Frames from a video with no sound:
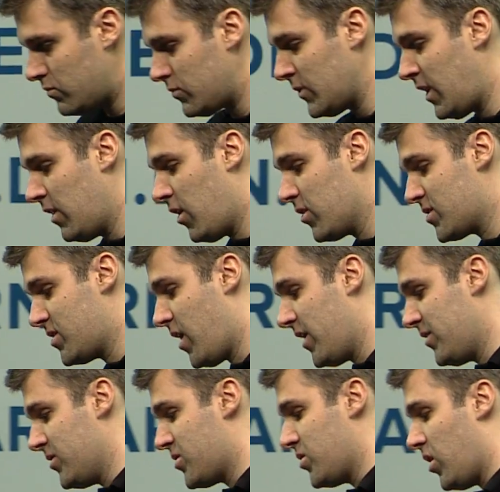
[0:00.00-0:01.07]
alongside
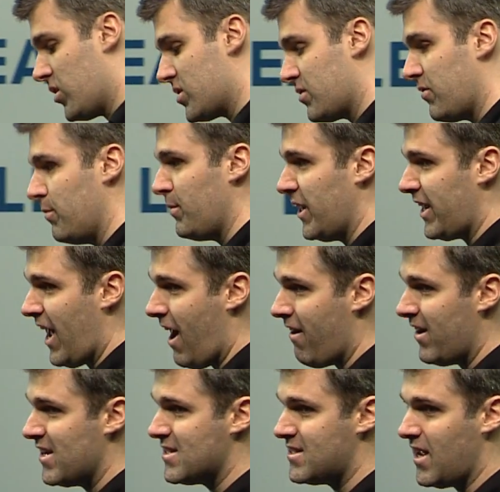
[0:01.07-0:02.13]
your socks from Nick
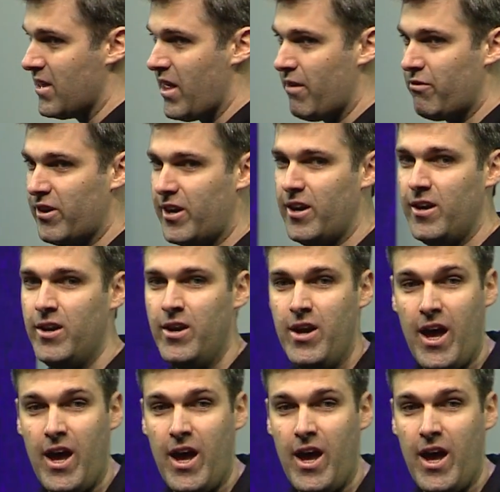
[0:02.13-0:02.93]
Harry in South Africa,